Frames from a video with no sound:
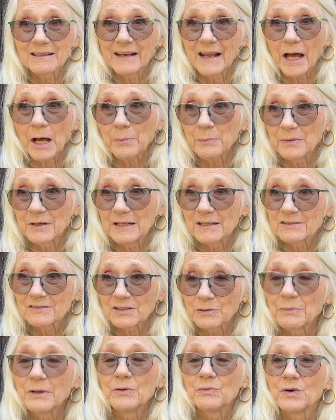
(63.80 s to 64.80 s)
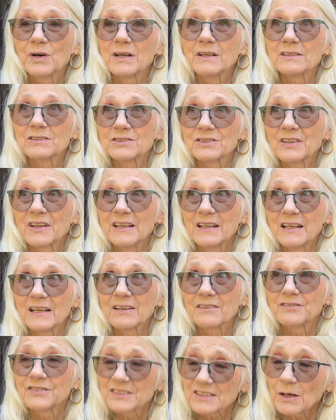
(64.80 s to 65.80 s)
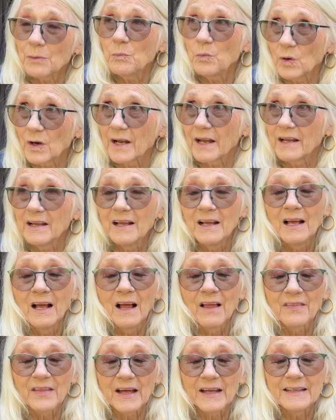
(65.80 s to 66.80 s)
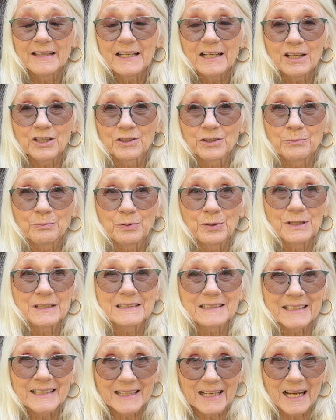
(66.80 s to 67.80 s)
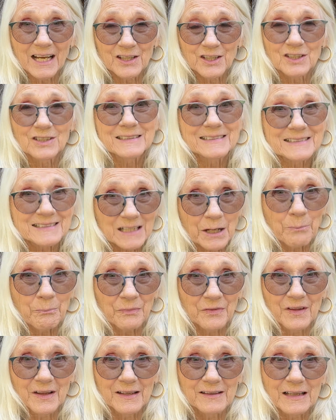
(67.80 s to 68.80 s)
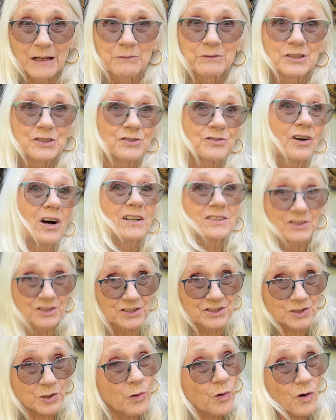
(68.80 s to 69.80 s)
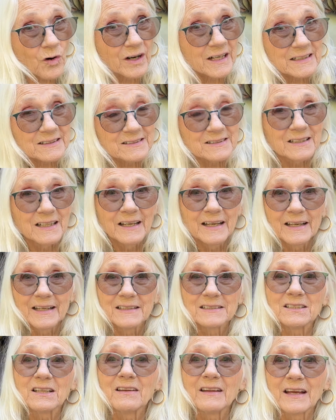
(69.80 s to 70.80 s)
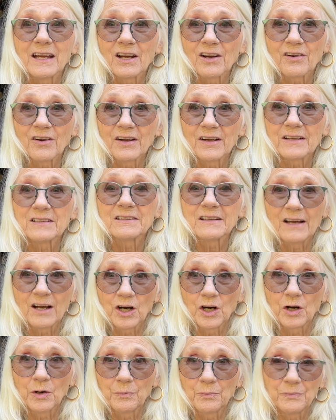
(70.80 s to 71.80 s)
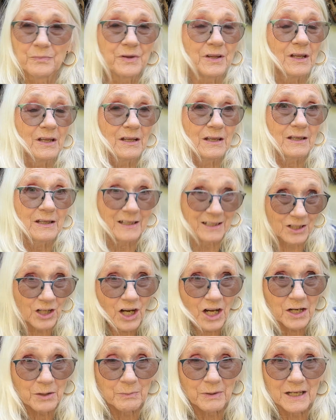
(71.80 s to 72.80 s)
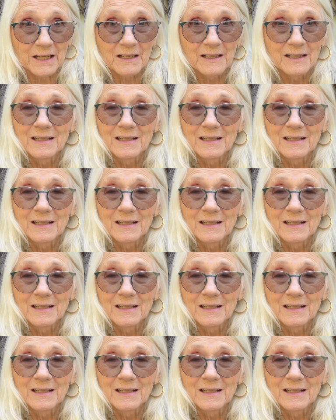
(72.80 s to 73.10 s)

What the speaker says: happening. So he wanted to think of some way that he could put together something that would draw tourists into the area to help the economy.